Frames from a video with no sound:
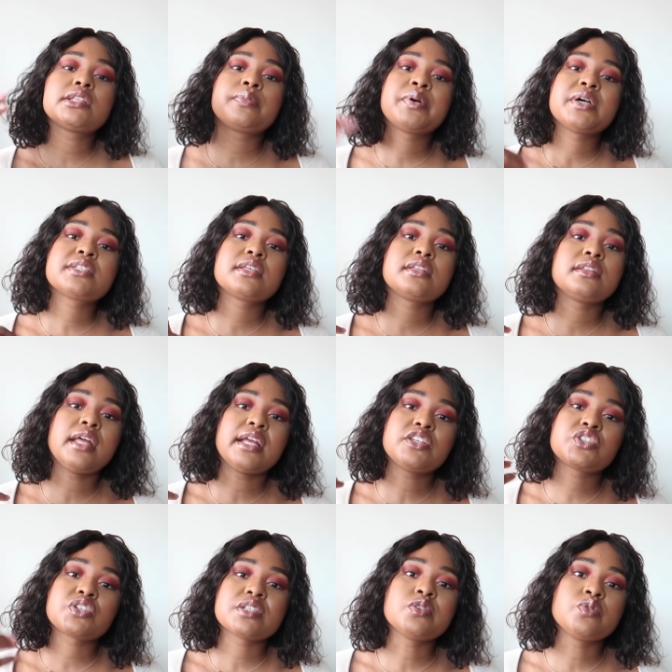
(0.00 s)
the person that
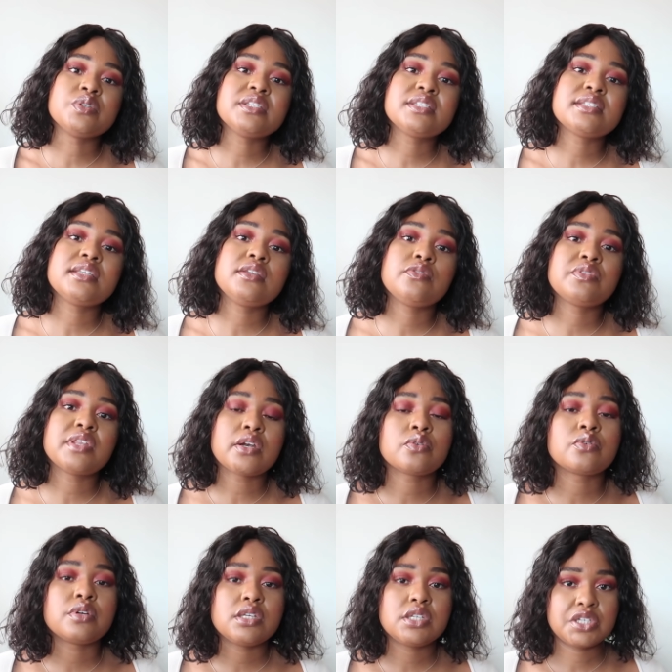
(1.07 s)
just received that
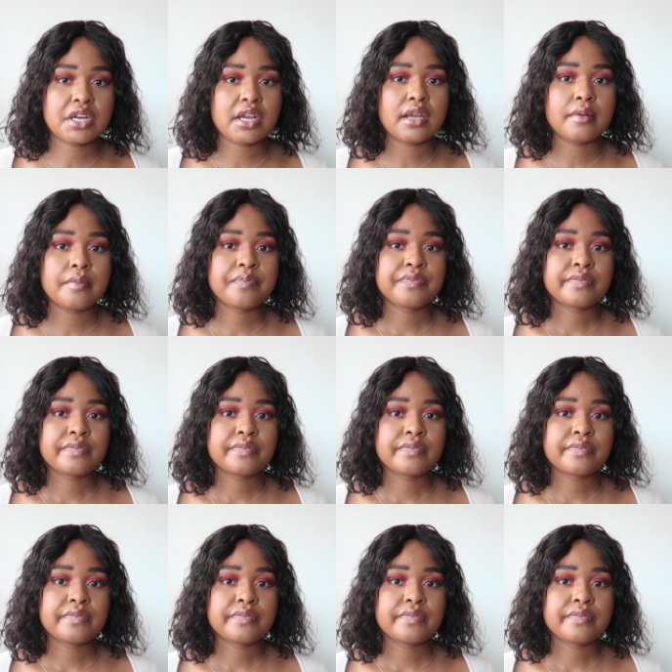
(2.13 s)
reshare.